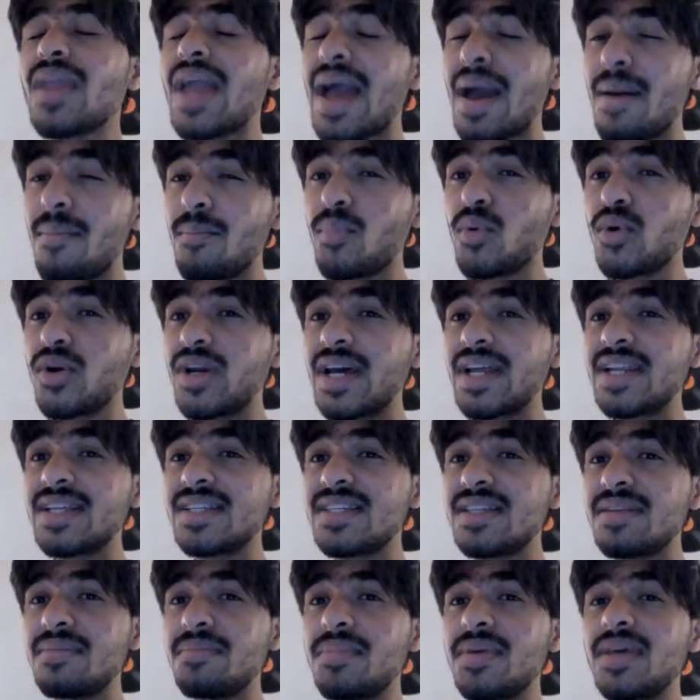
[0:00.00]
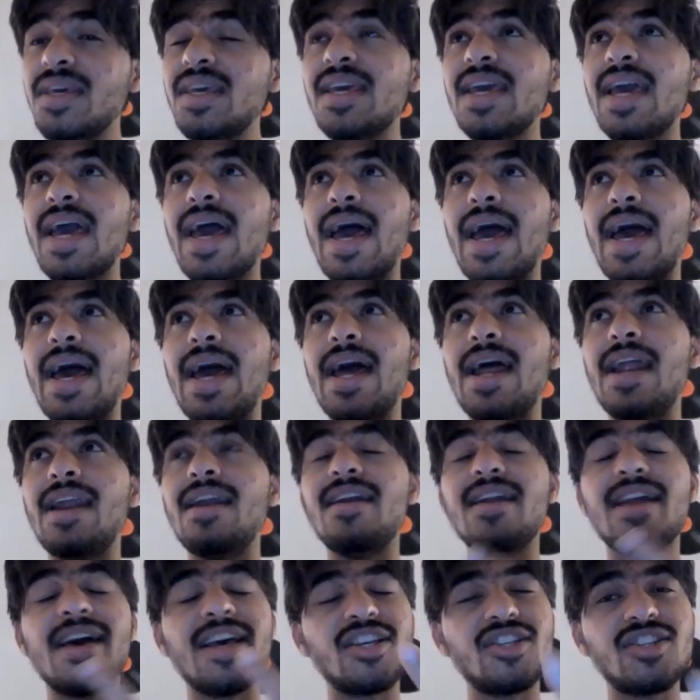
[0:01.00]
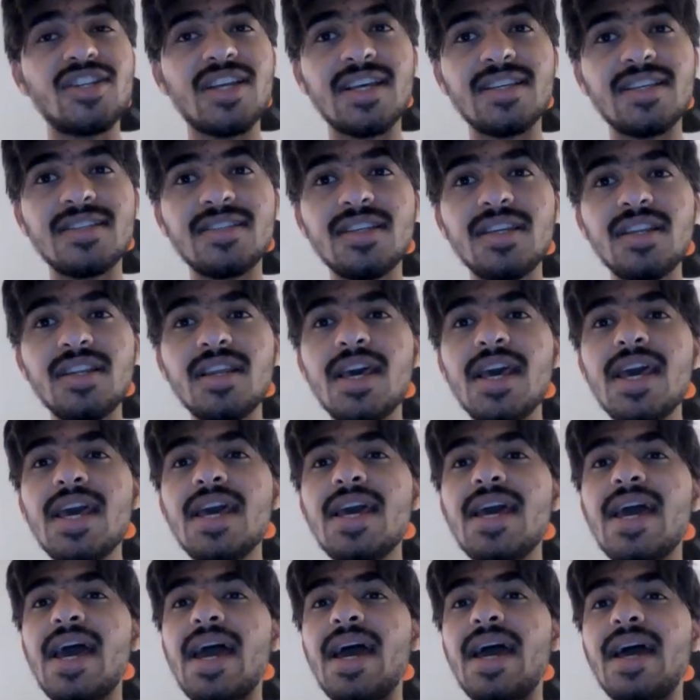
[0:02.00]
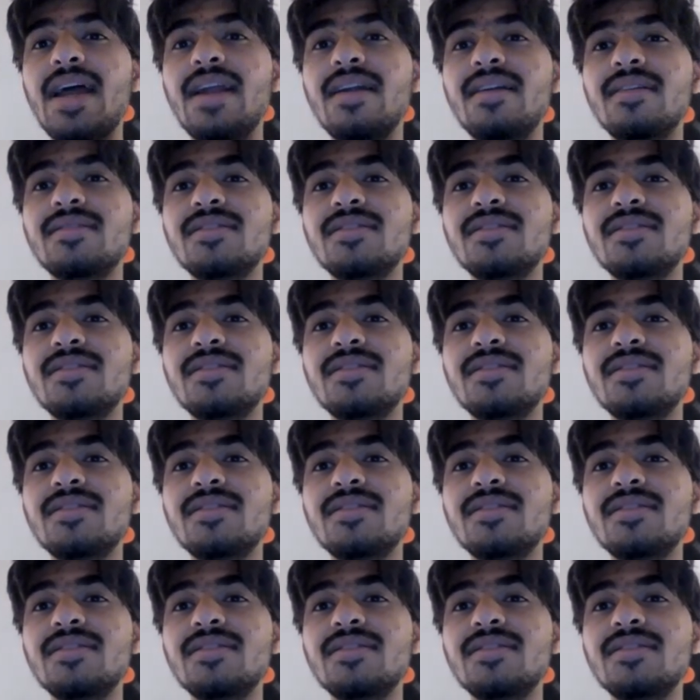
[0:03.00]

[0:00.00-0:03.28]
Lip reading: amphotericin B and nystatin, and